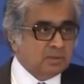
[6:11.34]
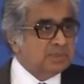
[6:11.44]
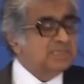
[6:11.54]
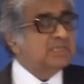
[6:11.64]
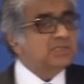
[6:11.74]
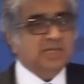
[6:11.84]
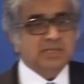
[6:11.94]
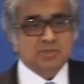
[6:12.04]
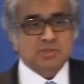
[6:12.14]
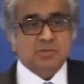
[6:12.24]
See the
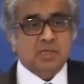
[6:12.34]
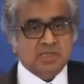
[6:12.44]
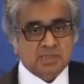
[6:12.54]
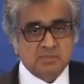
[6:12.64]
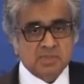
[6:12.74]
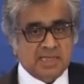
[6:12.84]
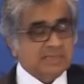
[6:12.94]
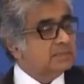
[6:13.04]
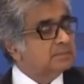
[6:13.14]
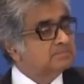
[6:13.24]
change to the Customs
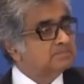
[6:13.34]
Act.